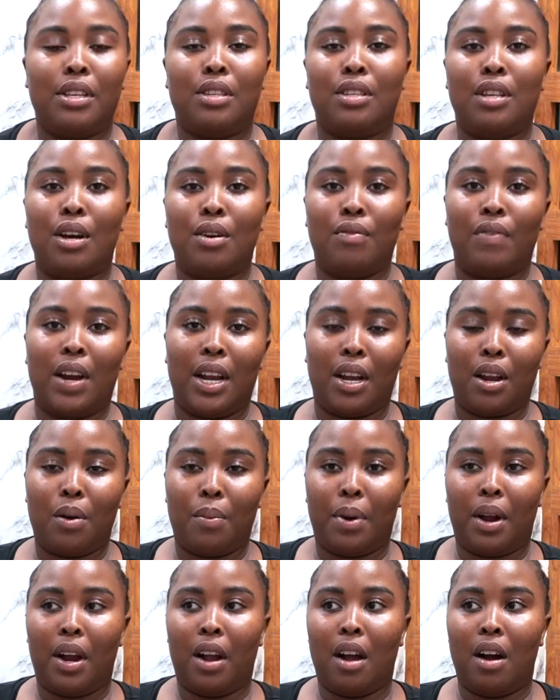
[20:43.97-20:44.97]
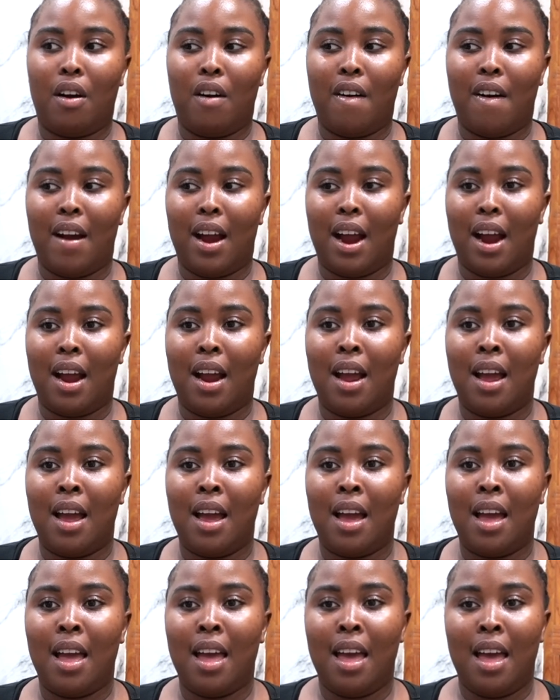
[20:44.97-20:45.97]
So right now we are,
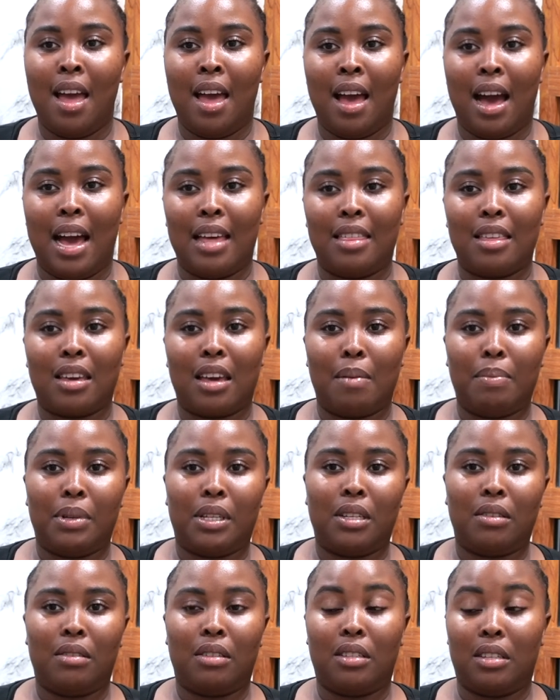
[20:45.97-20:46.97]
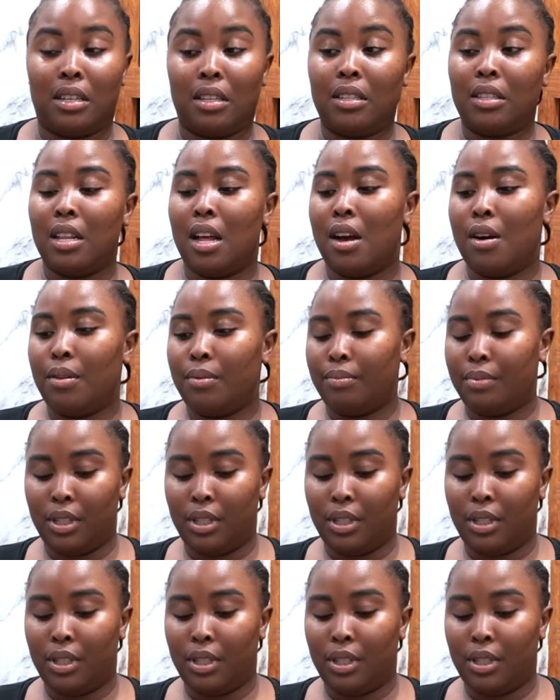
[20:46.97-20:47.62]
I think, episode six now.